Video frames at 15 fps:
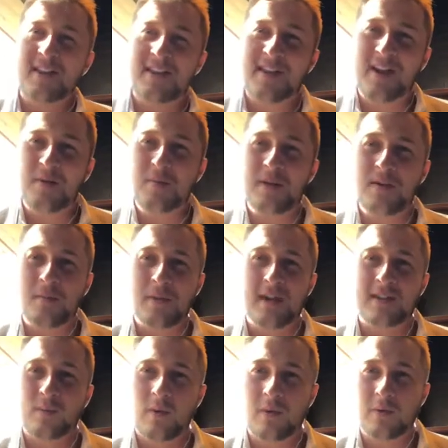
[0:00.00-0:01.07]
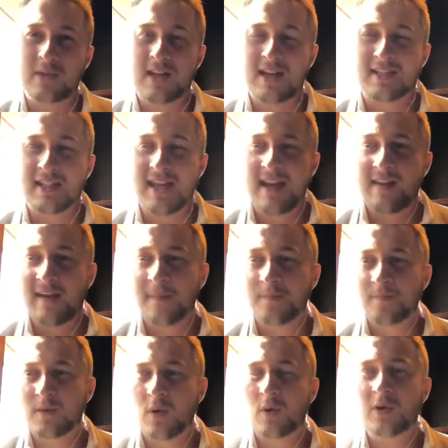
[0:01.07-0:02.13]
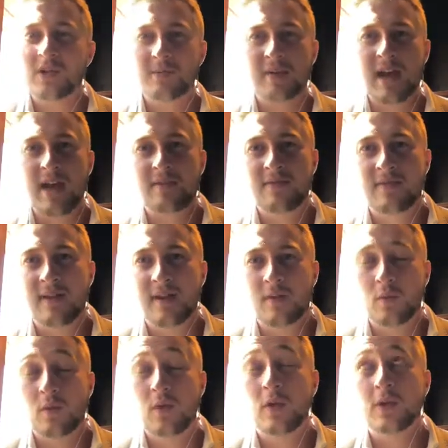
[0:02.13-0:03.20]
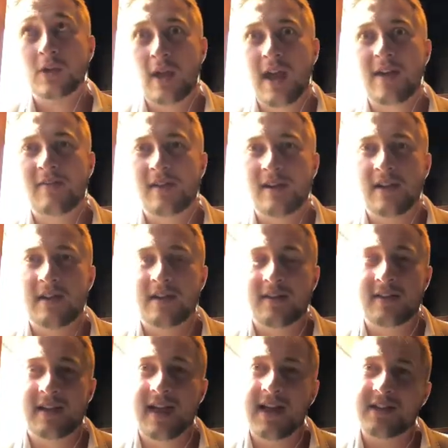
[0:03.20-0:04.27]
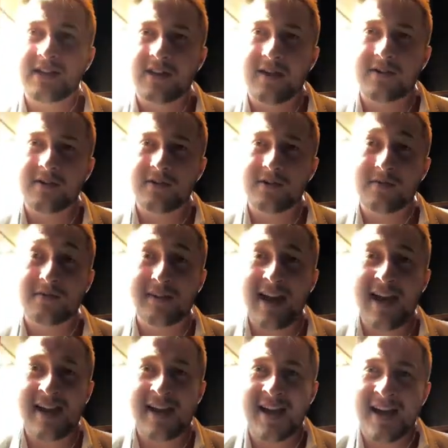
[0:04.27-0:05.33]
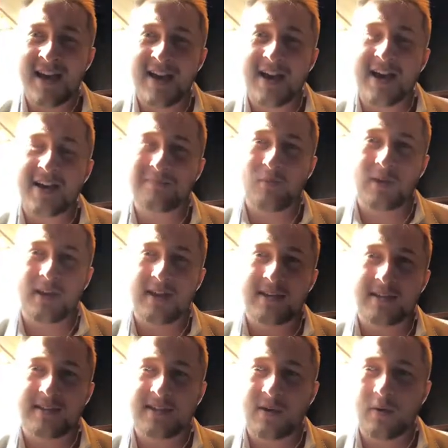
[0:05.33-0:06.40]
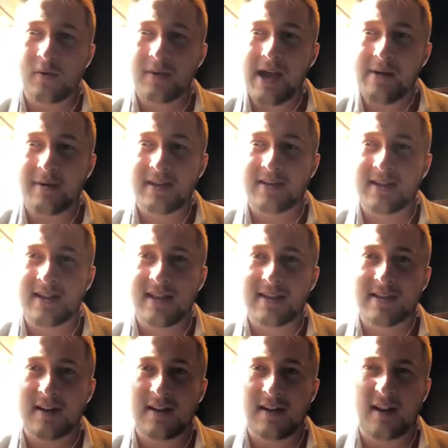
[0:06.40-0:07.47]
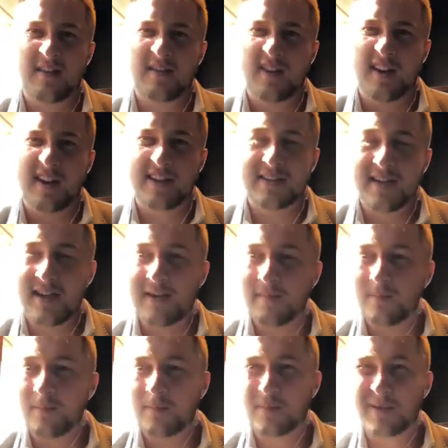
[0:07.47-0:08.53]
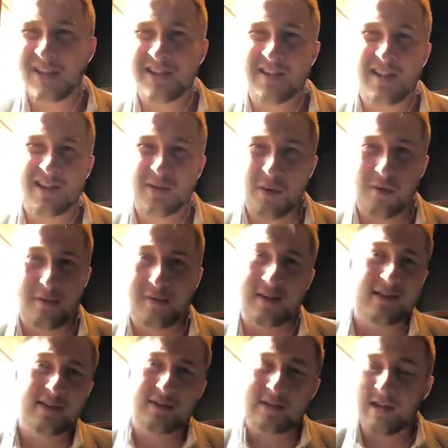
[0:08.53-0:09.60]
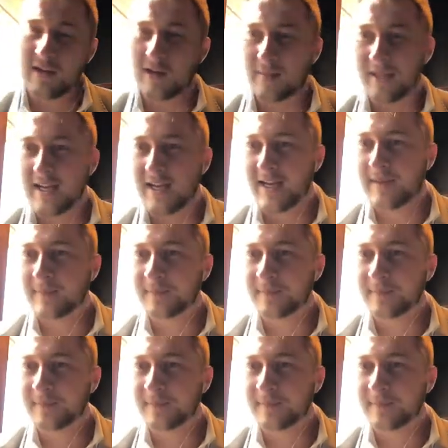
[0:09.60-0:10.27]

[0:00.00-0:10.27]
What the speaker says: that'll be the place where we'll start together. We'll also have the Archdiocesan flag with us, and so we'll be able to see us and identify us there. But there's only 12 of us, so it's not going to be that hard.